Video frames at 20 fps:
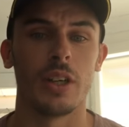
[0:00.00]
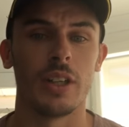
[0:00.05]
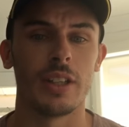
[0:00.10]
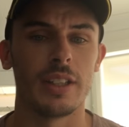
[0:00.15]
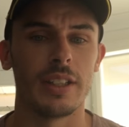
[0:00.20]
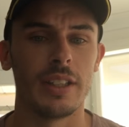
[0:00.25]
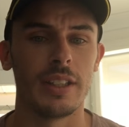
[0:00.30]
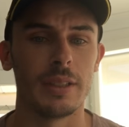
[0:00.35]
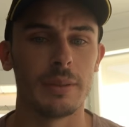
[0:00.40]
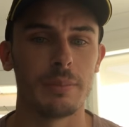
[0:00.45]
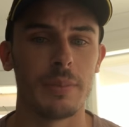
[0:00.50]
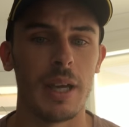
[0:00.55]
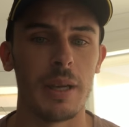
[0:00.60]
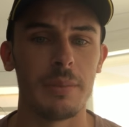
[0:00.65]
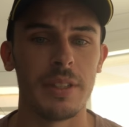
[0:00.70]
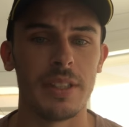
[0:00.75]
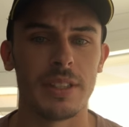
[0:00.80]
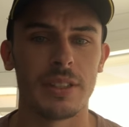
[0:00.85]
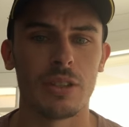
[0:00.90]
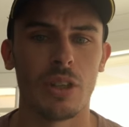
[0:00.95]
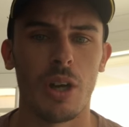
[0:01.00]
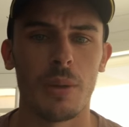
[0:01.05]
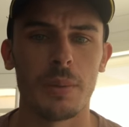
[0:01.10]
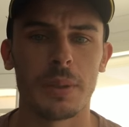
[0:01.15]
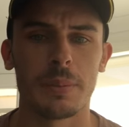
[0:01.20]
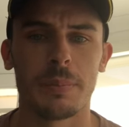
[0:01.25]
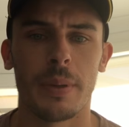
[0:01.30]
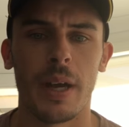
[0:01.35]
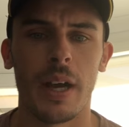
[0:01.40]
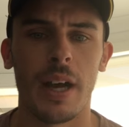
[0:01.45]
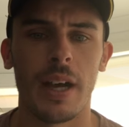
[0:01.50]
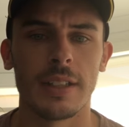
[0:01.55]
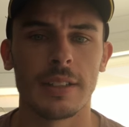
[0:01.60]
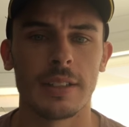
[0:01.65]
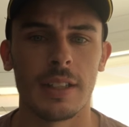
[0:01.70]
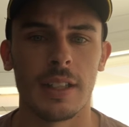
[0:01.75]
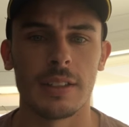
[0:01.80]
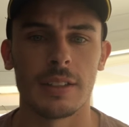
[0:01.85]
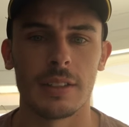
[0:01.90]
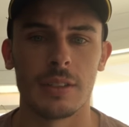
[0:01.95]
I think maybe his time's
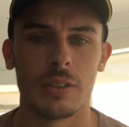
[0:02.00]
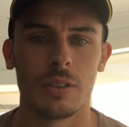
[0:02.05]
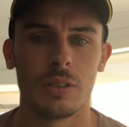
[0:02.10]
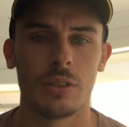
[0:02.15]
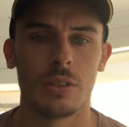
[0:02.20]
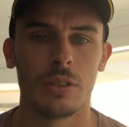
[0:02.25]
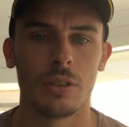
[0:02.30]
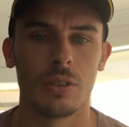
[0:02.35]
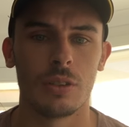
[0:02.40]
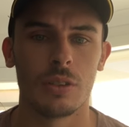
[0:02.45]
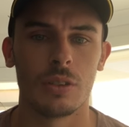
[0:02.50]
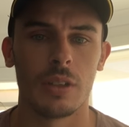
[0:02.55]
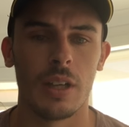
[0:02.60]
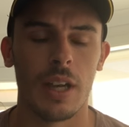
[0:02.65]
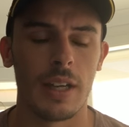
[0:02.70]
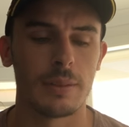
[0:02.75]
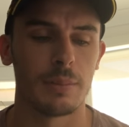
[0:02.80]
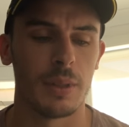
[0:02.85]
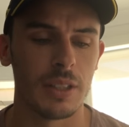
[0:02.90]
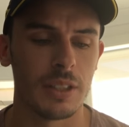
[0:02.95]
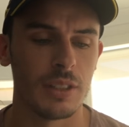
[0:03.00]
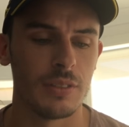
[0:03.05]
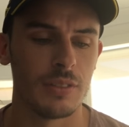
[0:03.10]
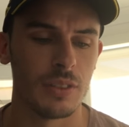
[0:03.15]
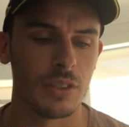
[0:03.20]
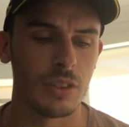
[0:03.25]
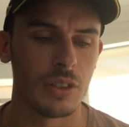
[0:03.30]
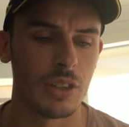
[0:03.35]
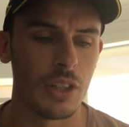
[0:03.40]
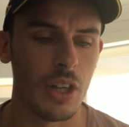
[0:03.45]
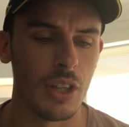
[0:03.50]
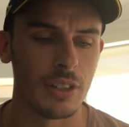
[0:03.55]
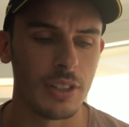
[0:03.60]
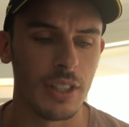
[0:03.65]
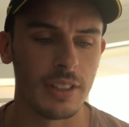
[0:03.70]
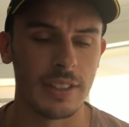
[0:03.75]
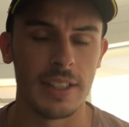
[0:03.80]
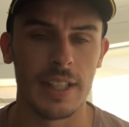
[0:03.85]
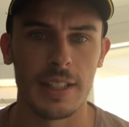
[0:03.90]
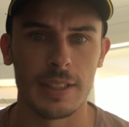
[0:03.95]
passed as a as much of a good coach
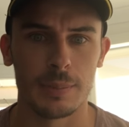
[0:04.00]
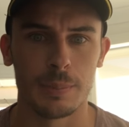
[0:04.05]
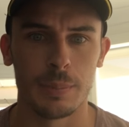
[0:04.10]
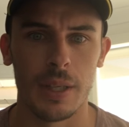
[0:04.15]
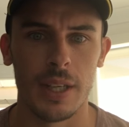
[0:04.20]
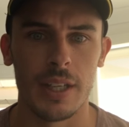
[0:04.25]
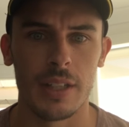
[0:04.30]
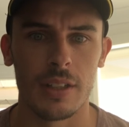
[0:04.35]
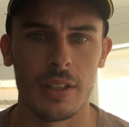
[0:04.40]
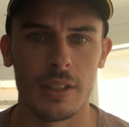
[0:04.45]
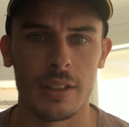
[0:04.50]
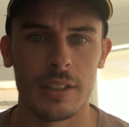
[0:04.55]
as he has been.